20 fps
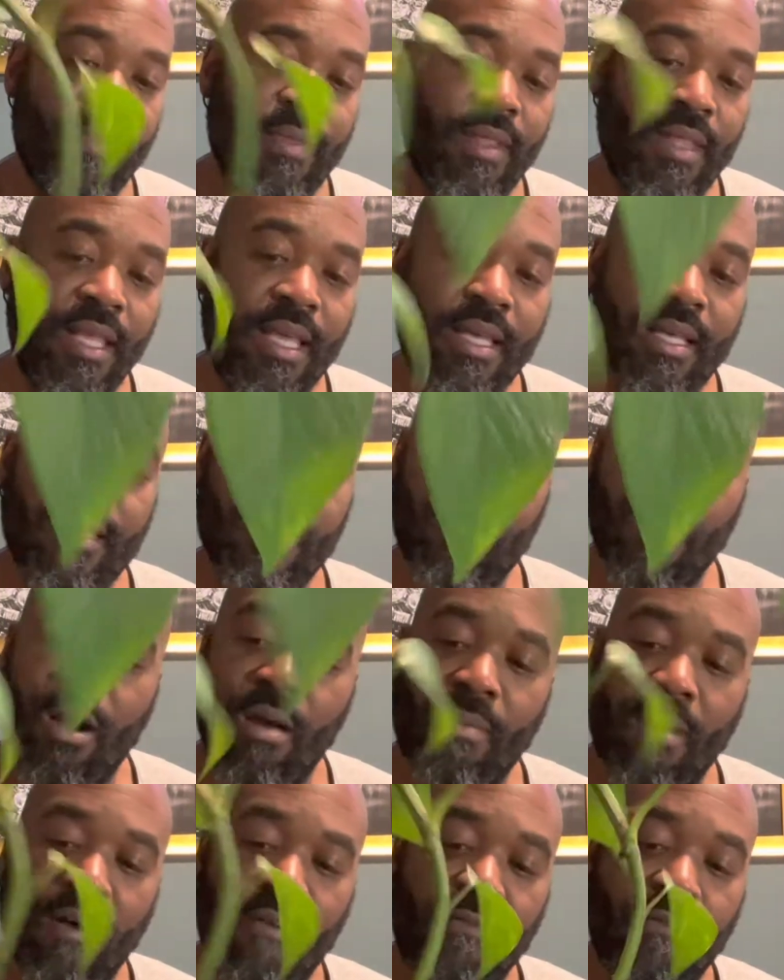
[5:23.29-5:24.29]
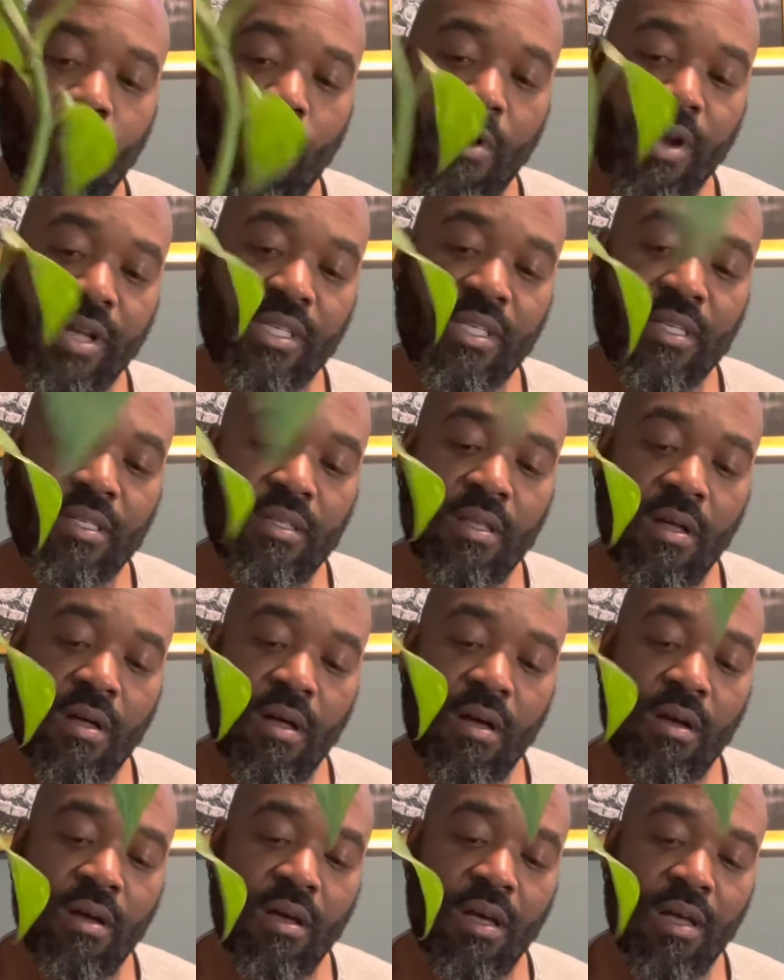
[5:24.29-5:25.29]
These are about 4 inches long,
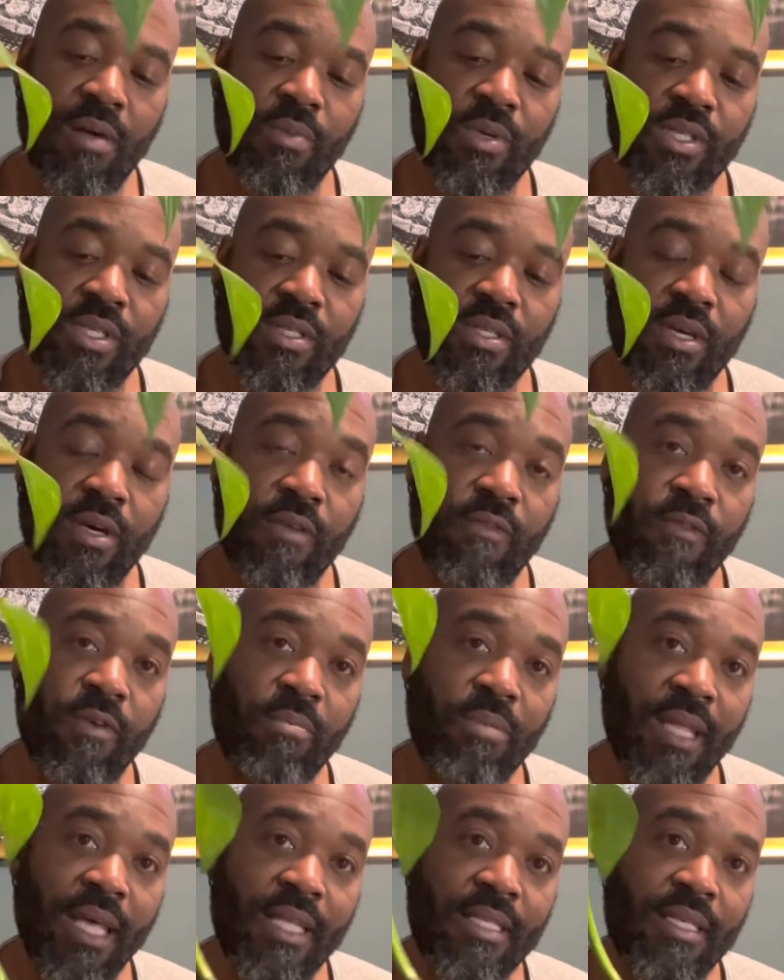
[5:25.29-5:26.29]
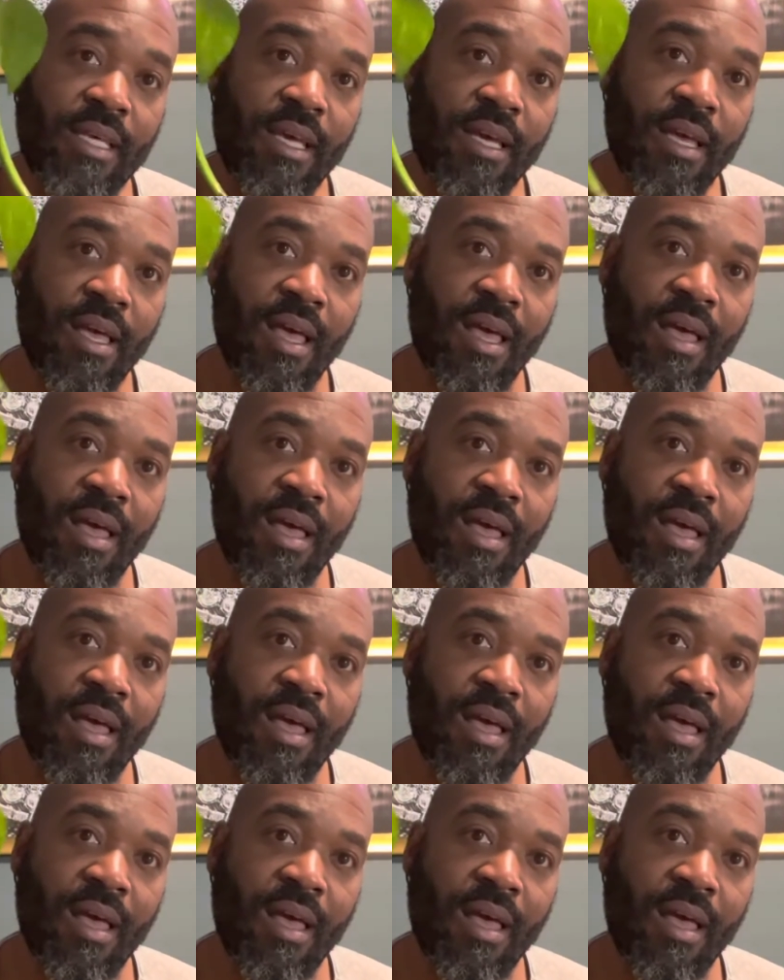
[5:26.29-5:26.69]
which is good for planting,